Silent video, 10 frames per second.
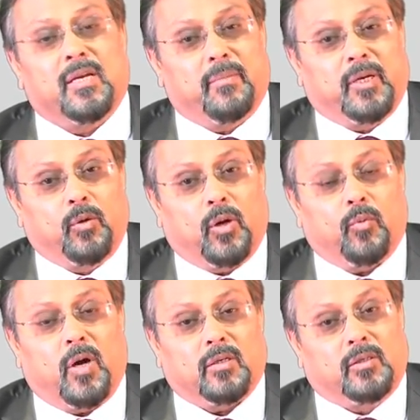but you are
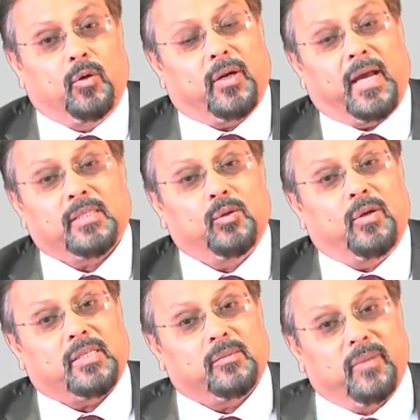one, you are as good
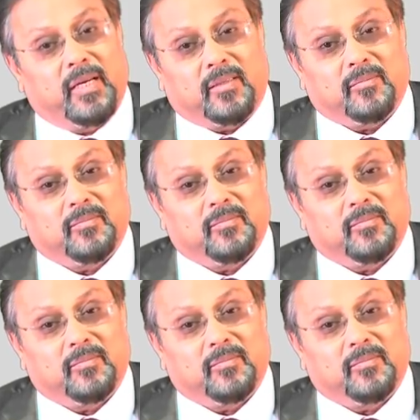as many.